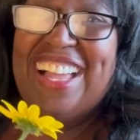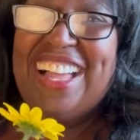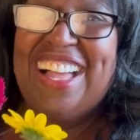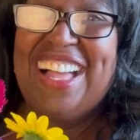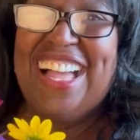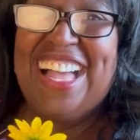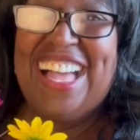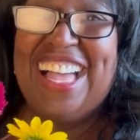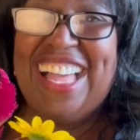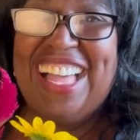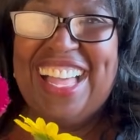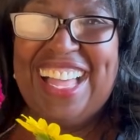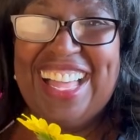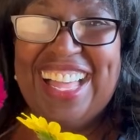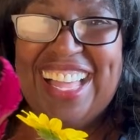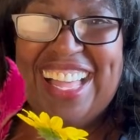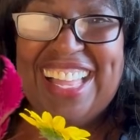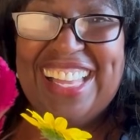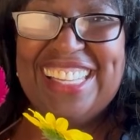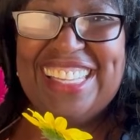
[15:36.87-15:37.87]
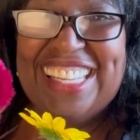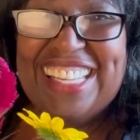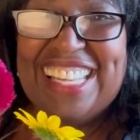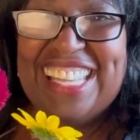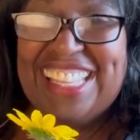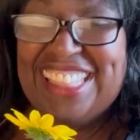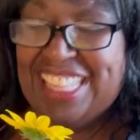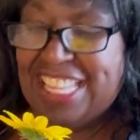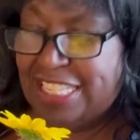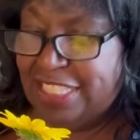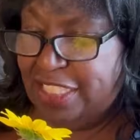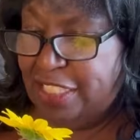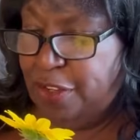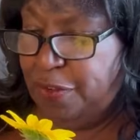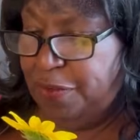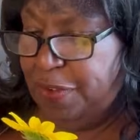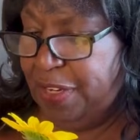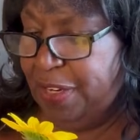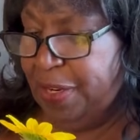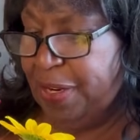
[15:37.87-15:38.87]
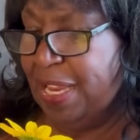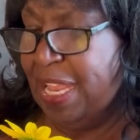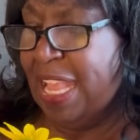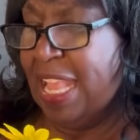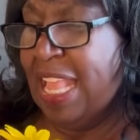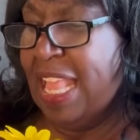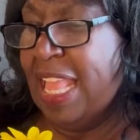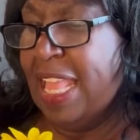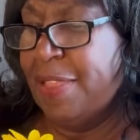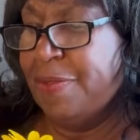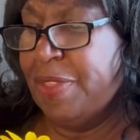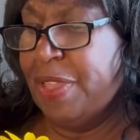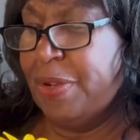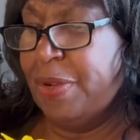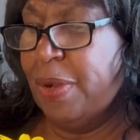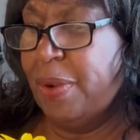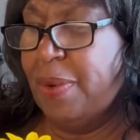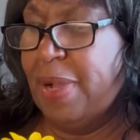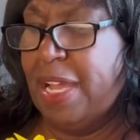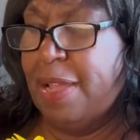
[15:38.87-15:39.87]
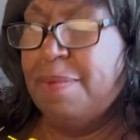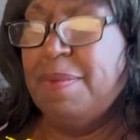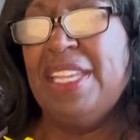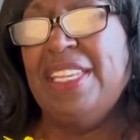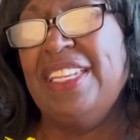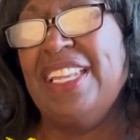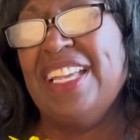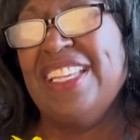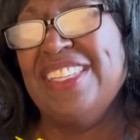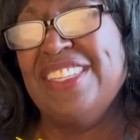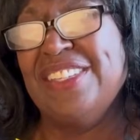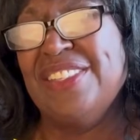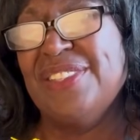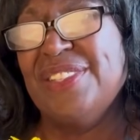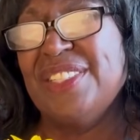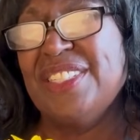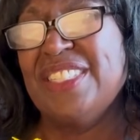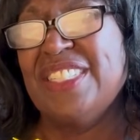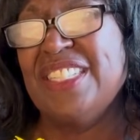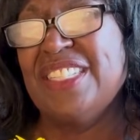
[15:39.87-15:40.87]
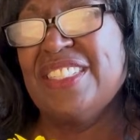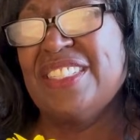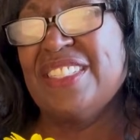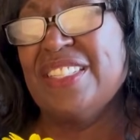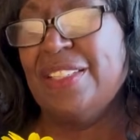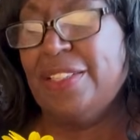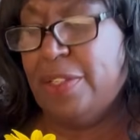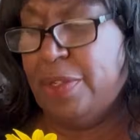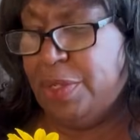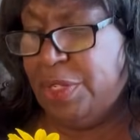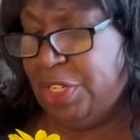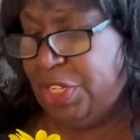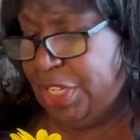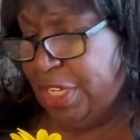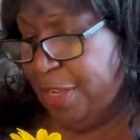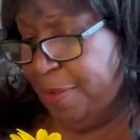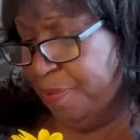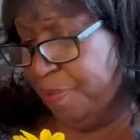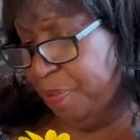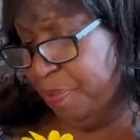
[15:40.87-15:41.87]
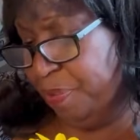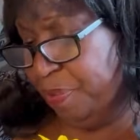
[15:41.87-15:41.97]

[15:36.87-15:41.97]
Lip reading: Look at that so far. You know, I may not use this celosia.